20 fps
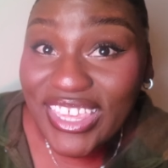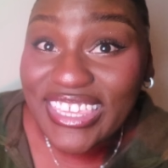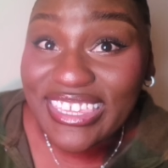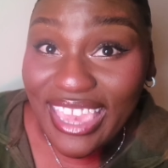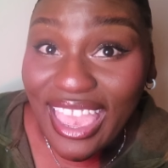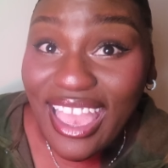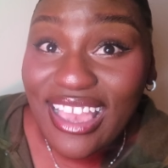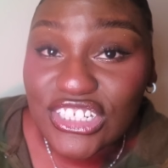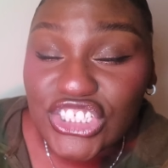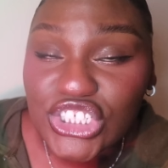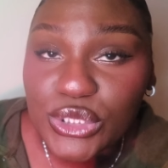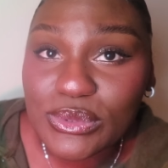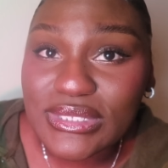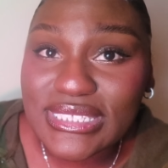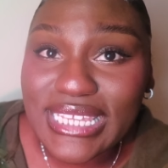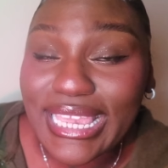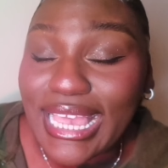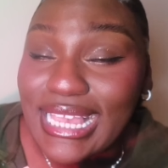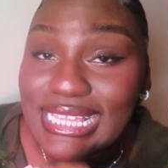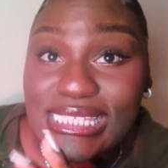Yeah, she was
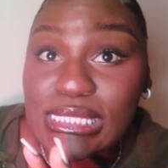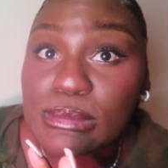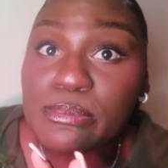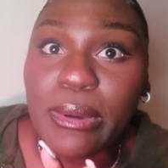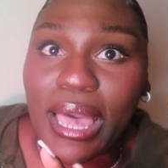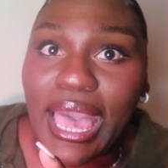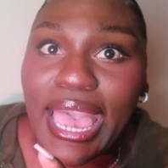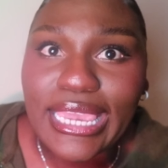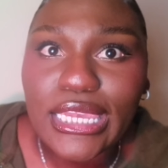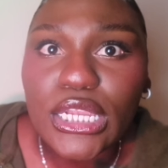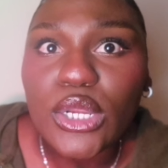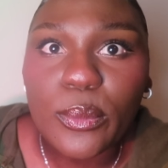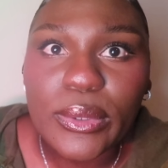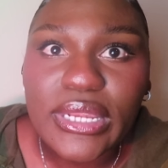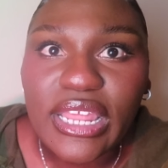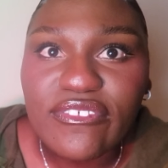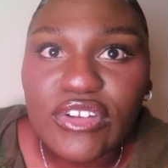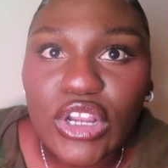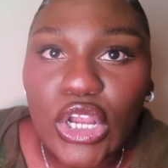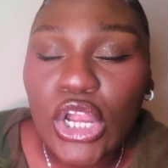like a spy or
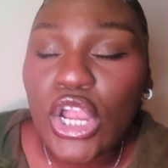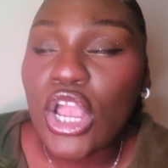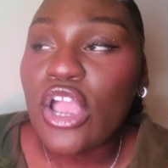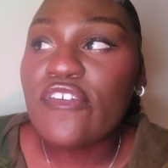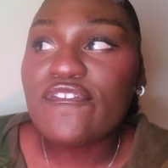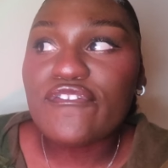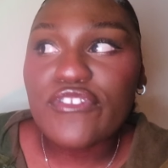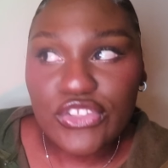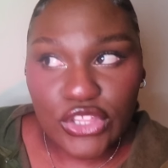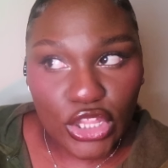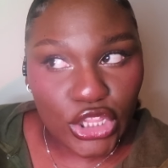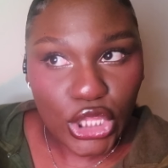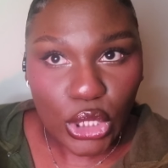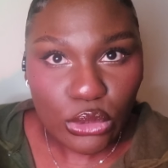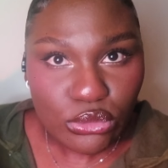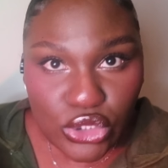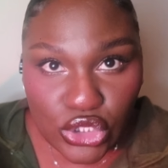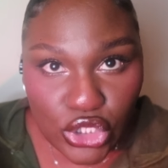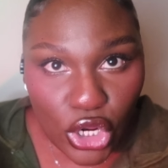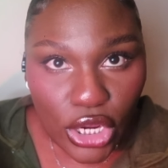whatever for the
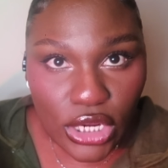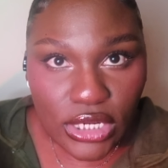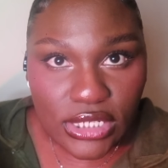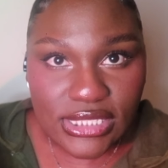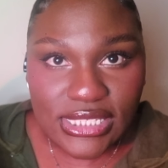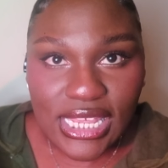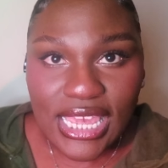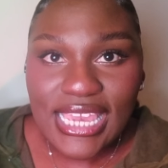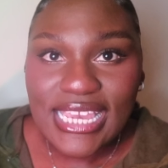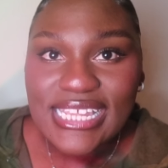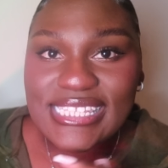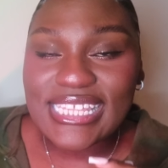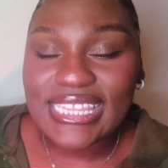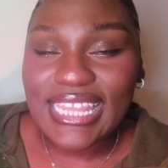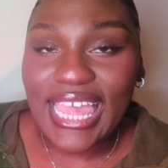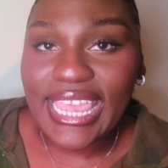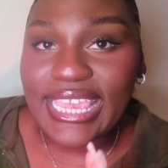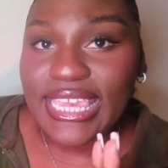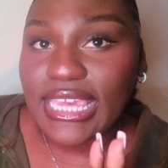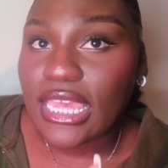loan sharks to
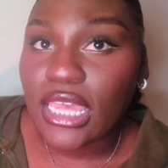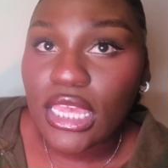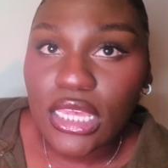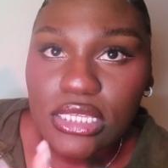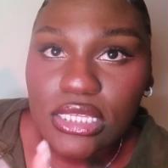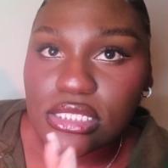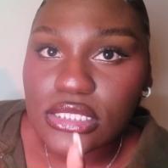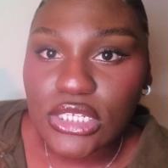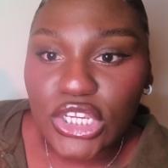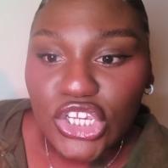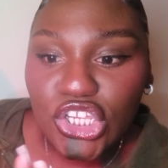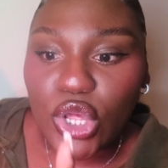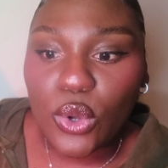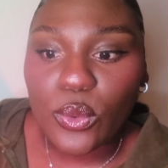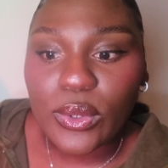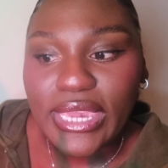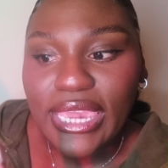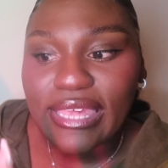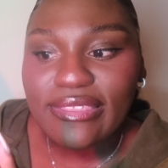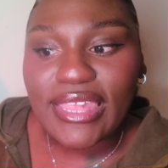like, you
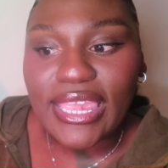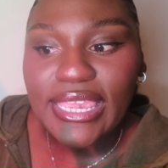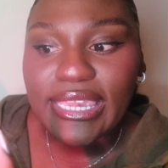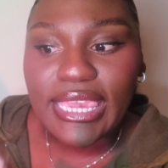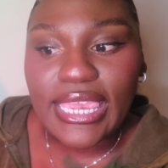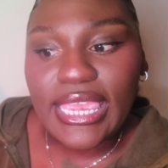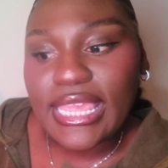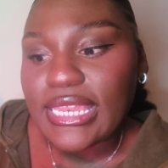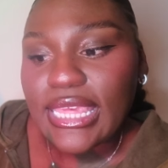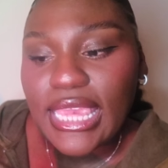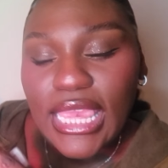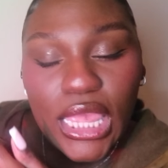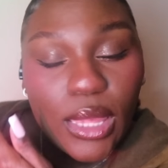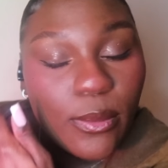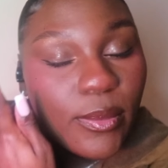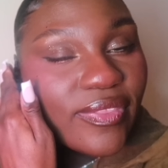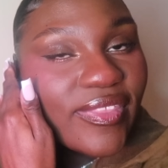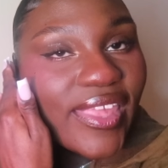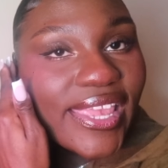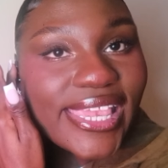know, get like in
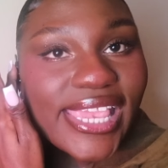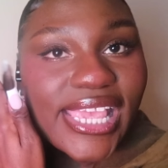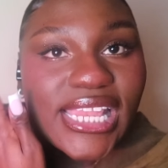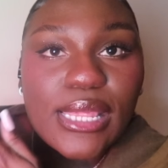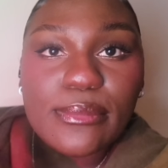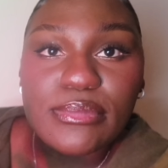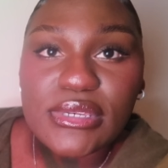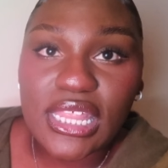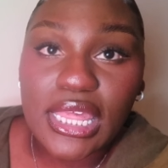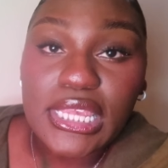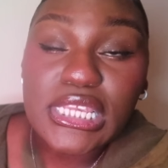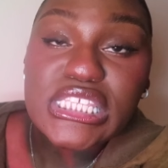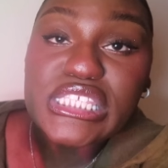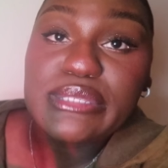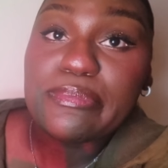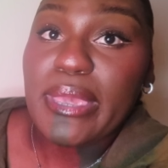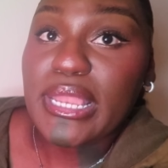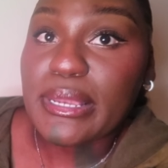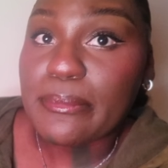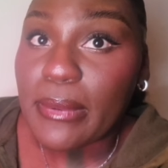him and like get him to like
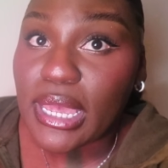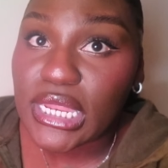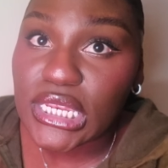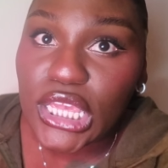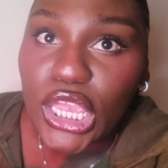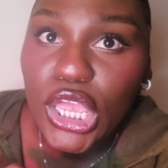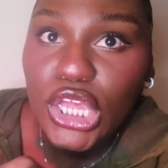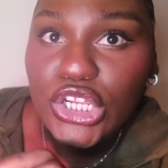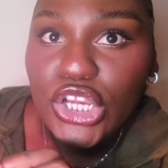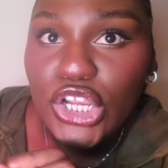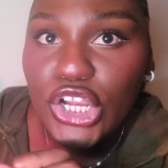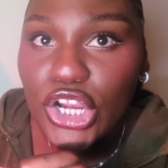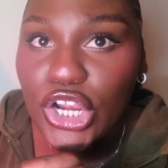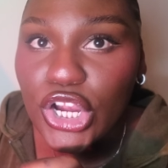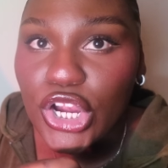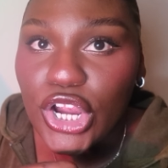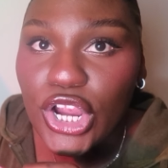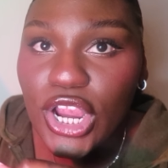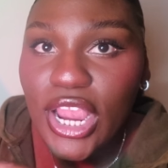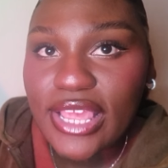spend money on
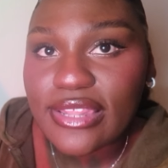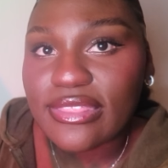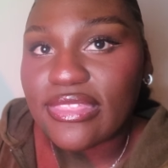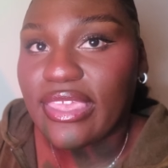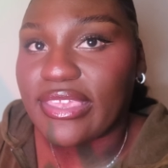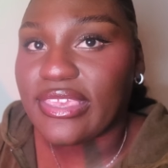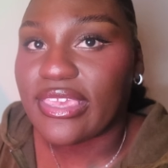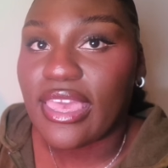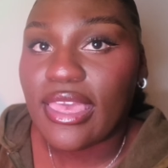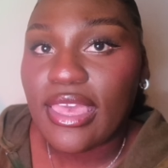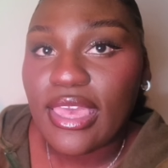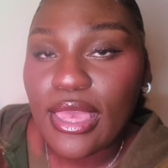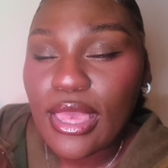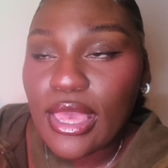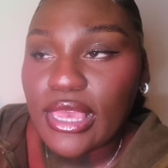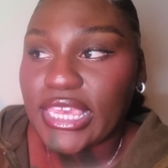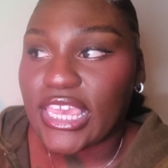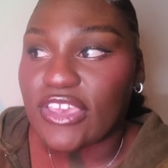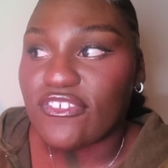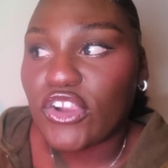her and like
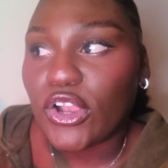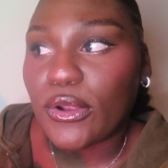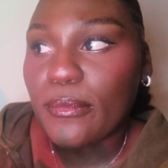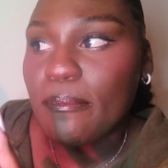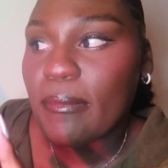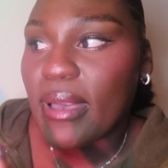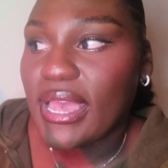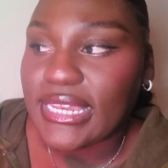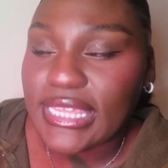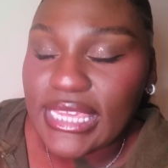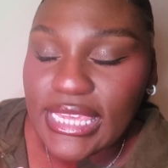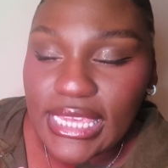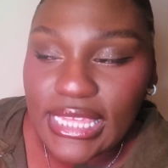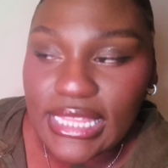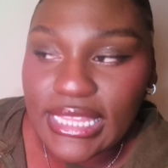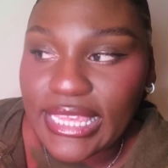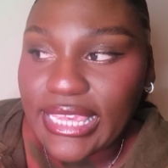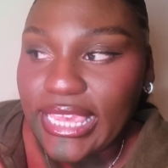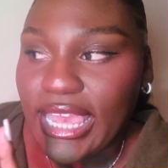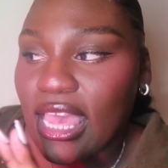give her money,
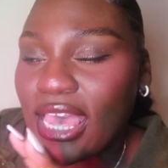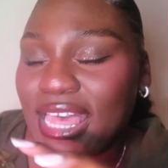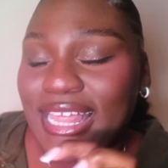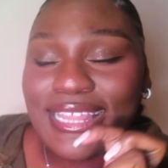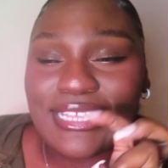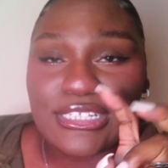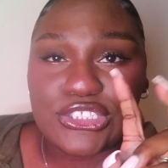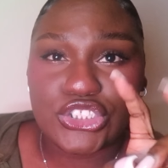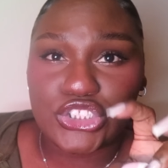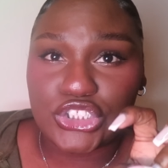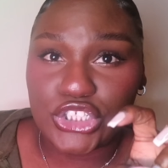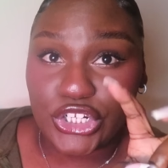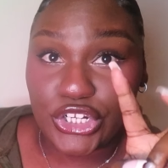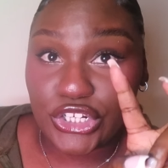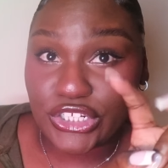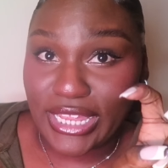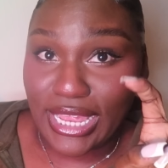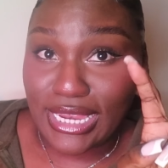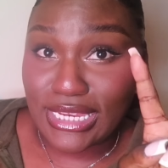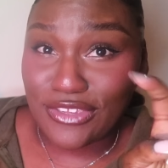like sugar
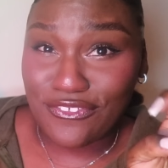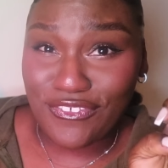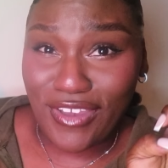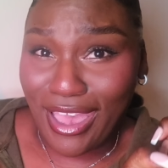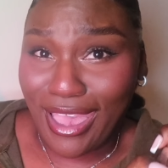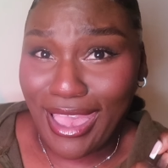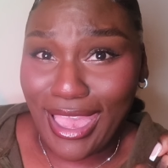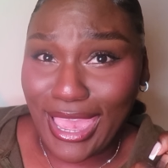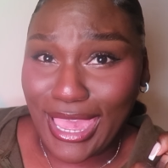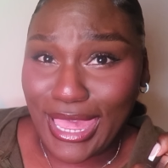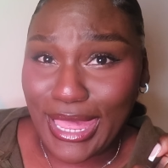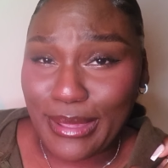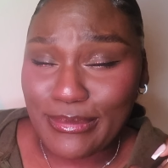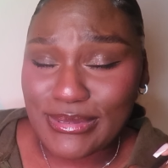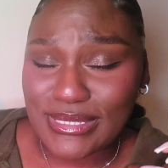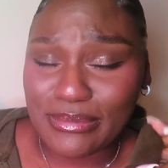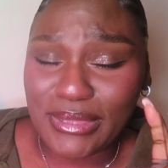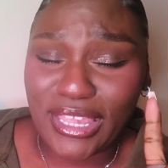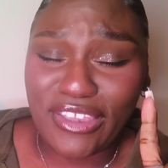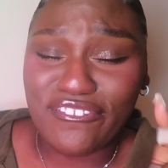daddy
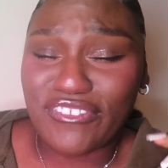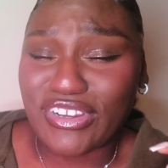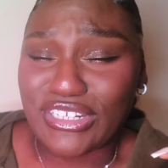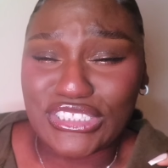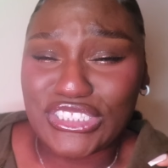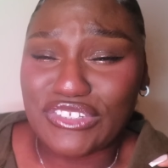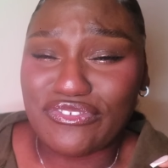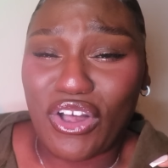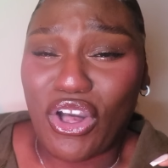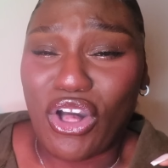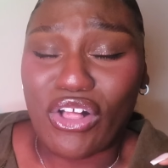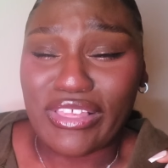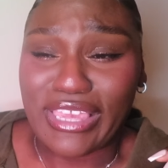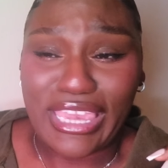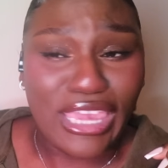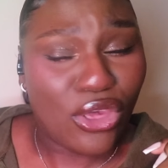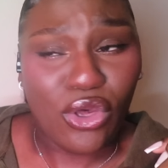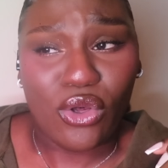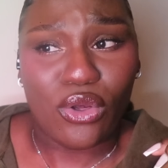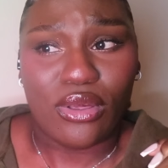vibes. I'm like, first of all,
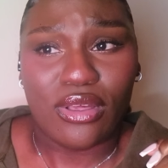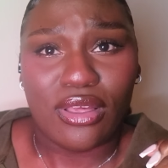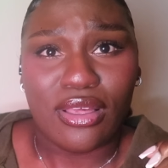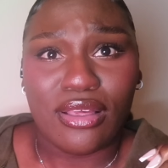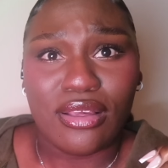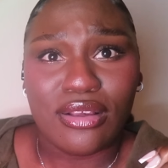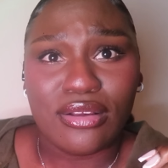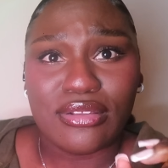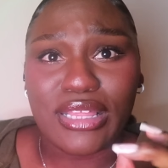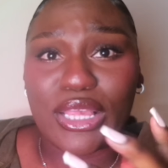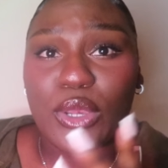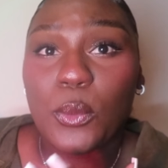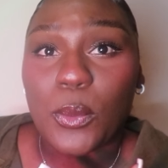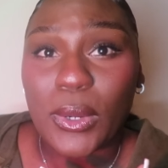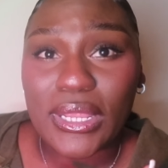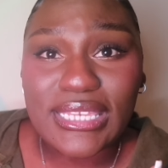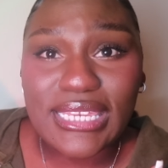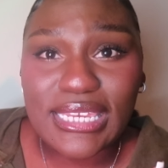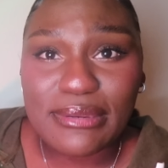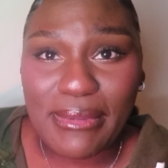ill. Like,
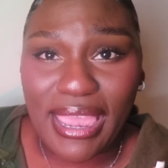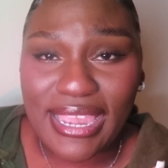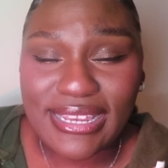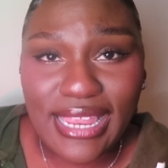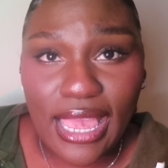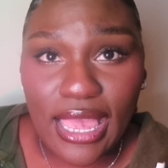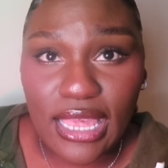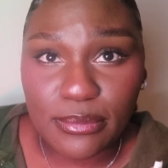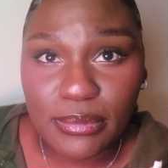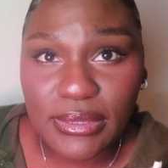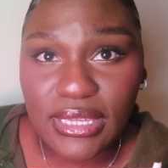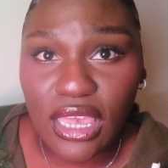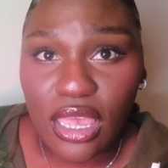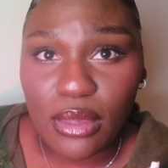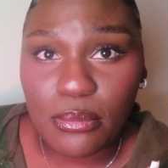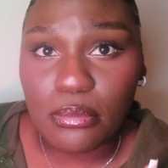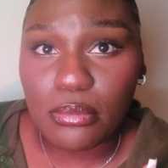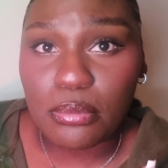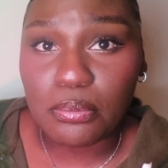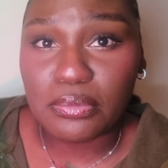when did my dad
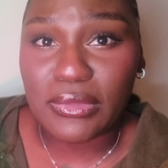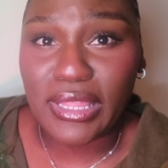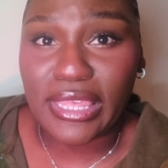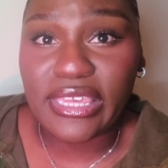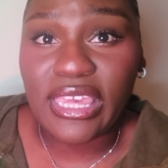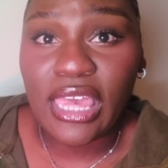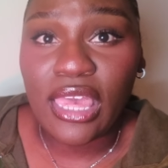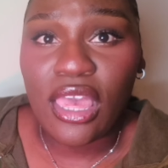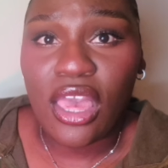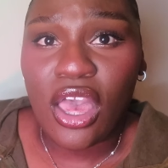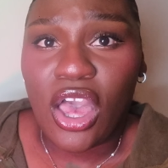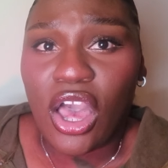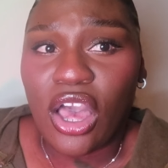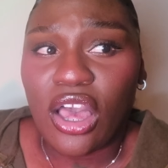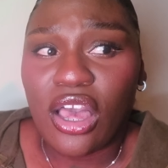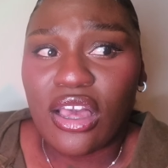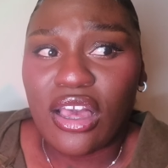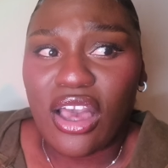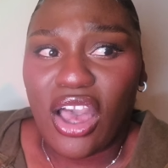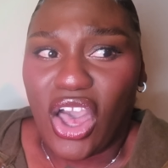become like
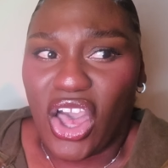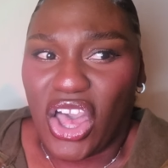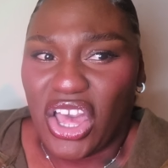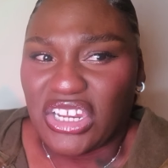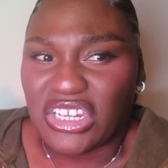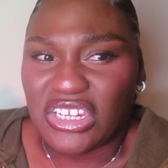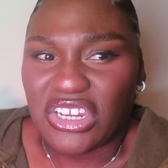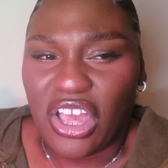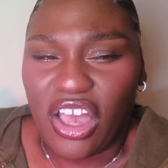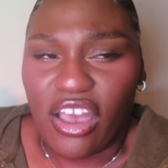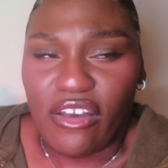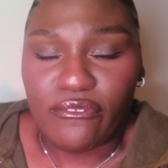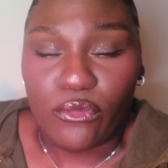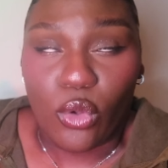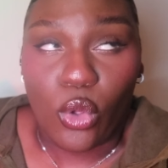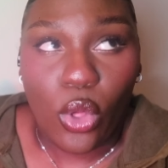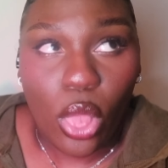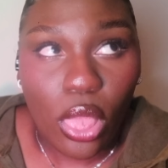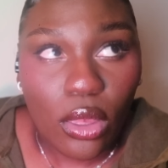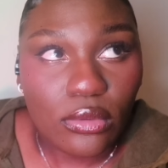hot enough?
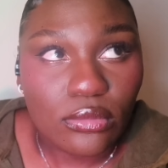Ooh.